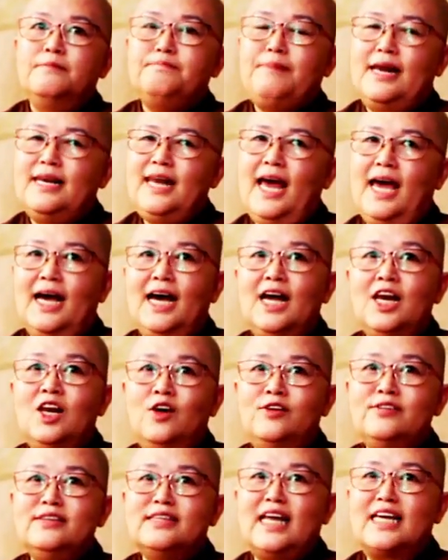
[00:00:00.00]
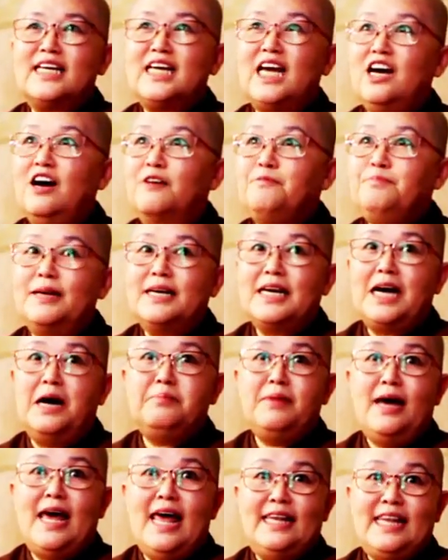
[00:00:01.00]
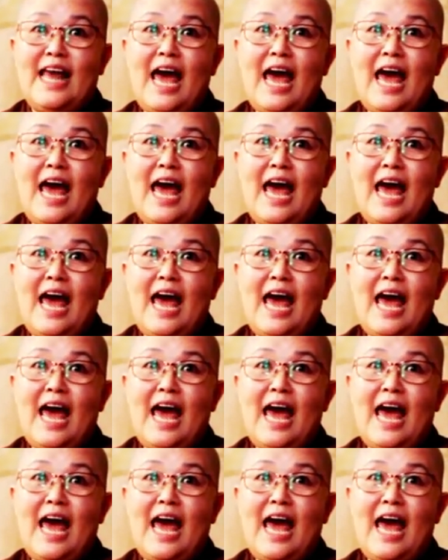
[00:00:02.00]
But let alone thinking of becoming an